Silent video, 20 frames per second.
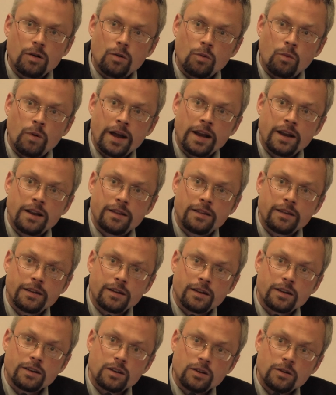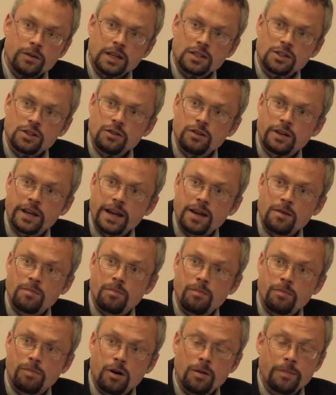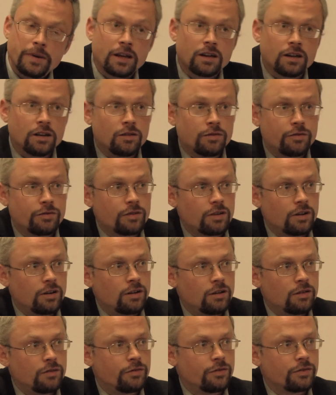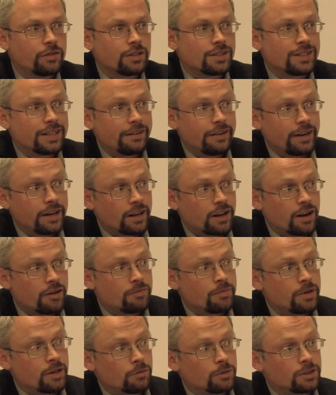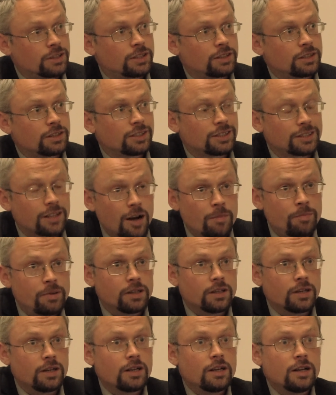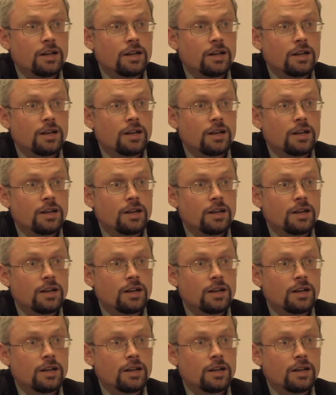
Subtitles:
when the US-UK bombing of the Syrian government was scuppered,